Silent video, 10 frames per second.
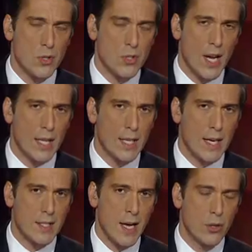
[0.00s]
Sally
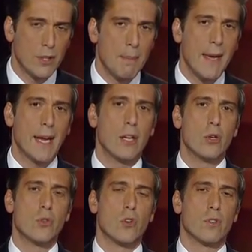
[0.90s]
Yates not only making
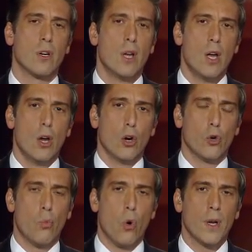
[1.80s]
news over her
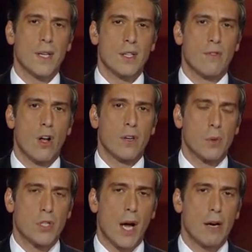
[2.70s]
warnings involving
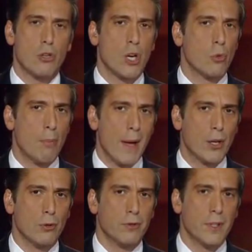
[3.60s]
retired General
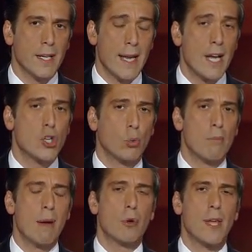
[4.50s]
Michael Flynn. As you'll
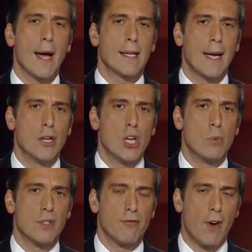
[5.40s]
remember, the acting AG
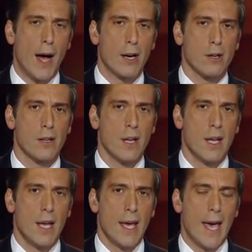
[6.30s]
was fired
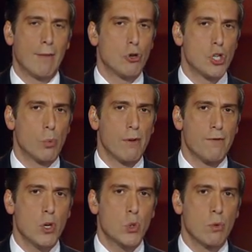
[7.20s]
after she
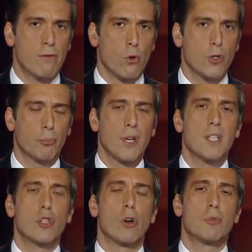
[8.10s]
refused to enforce
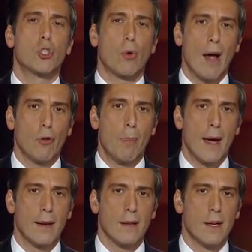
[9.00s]
President Trump's travel
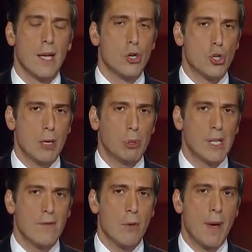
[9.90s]
ban. She
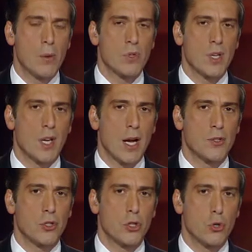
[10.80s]
believed the ban was
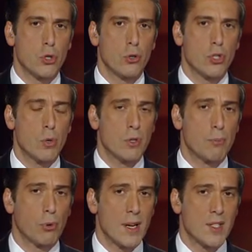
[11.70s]
unconstitutional. She was
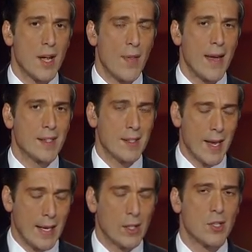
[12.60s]
pressed on that
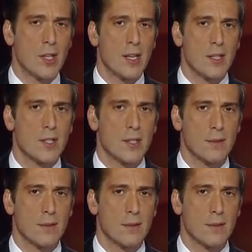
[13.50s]
today. Listen to this.